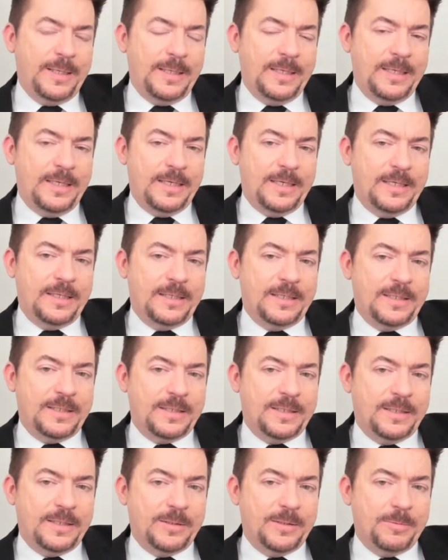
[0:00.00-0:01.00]
And
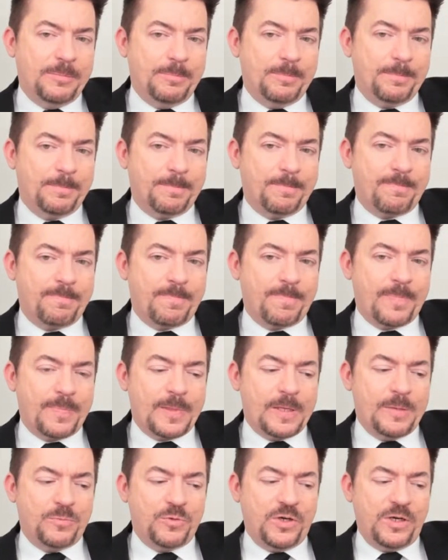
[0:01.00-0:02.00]
I'm
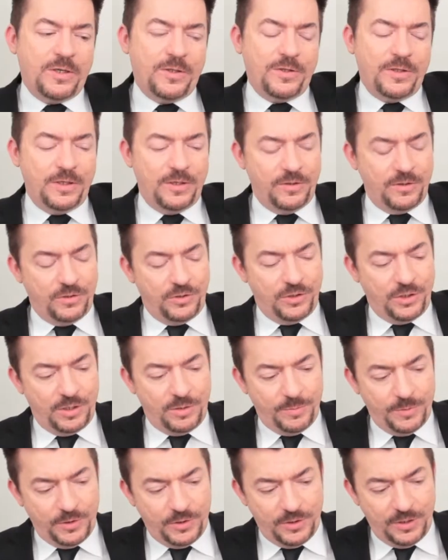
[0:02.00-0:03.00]
trying to think of the
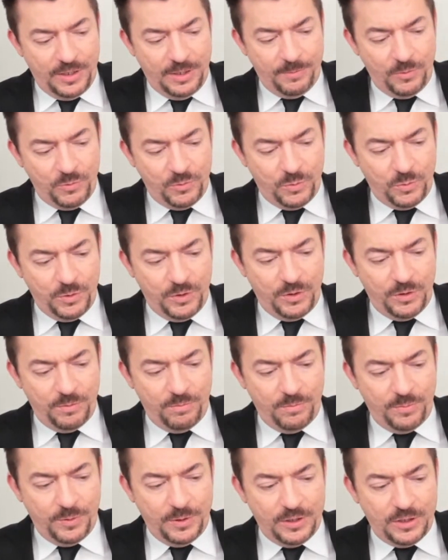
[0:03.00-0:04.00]
gentleman's name who was with
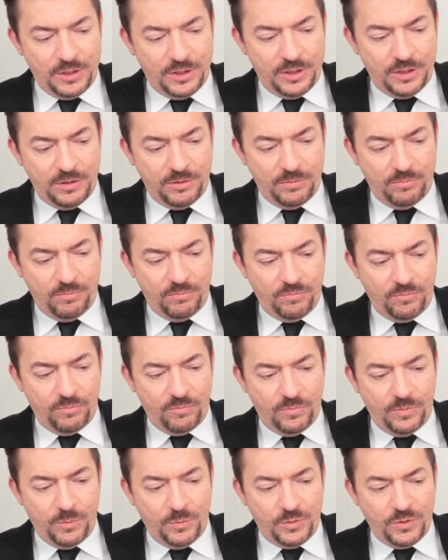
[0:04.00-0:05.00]
him, but
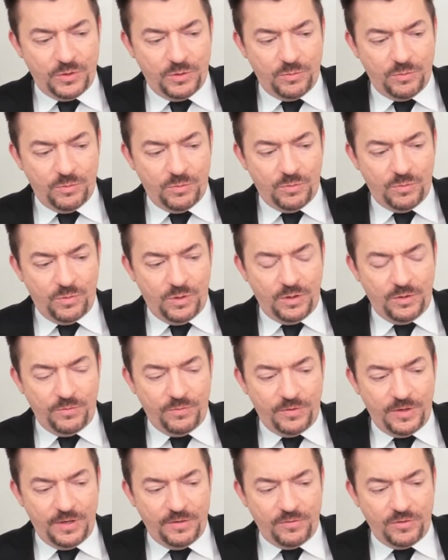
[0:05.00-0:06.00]
it was one of the
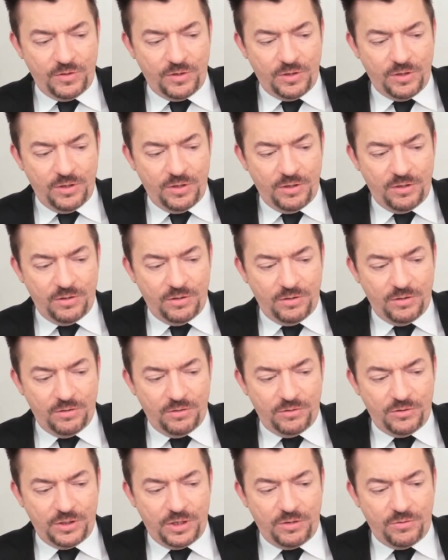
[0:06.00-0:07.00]
5-star
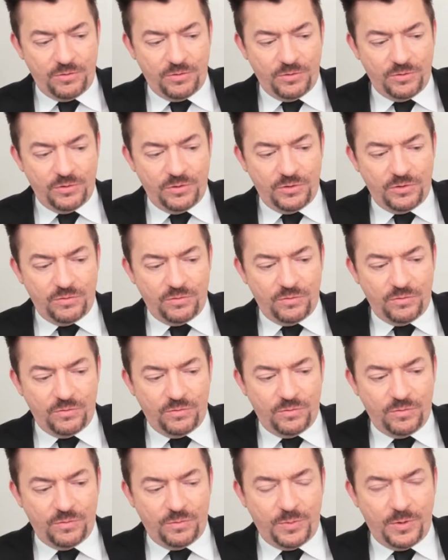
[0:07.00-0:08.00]
generals,
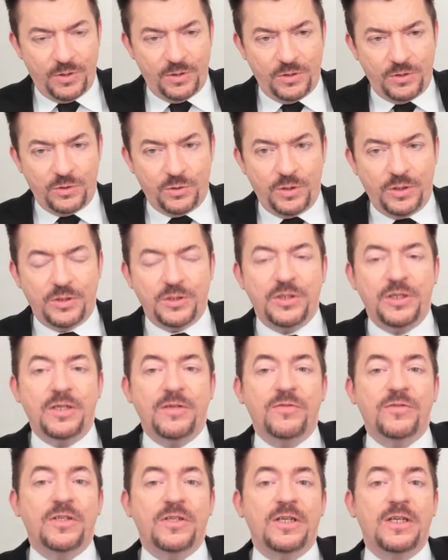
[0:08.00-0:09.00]
part of the Joint
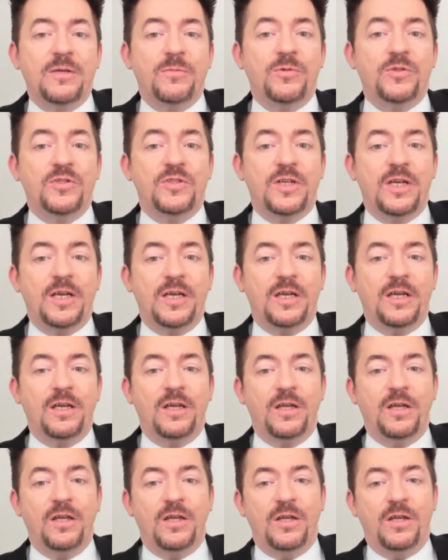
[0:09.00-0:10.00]
Chiefs, and he was
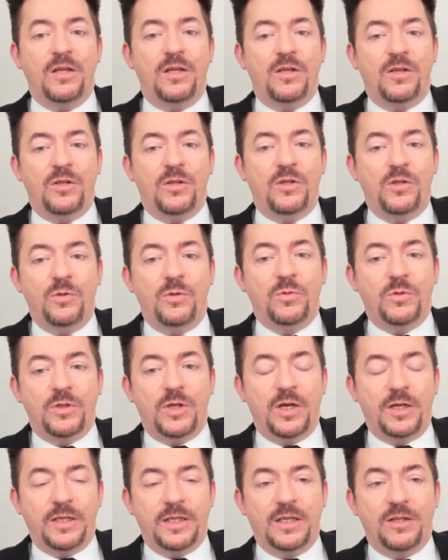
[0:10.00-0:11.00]
saying, you will
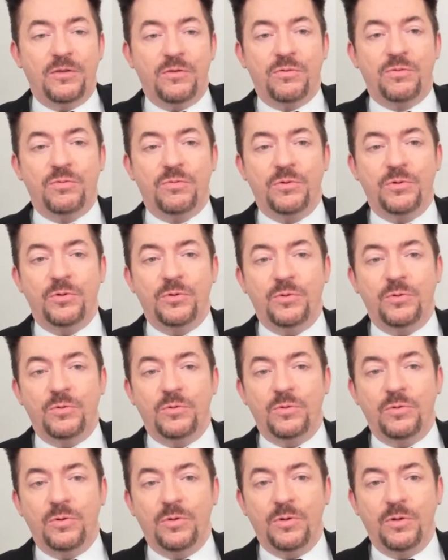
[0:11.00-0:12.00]
not get through.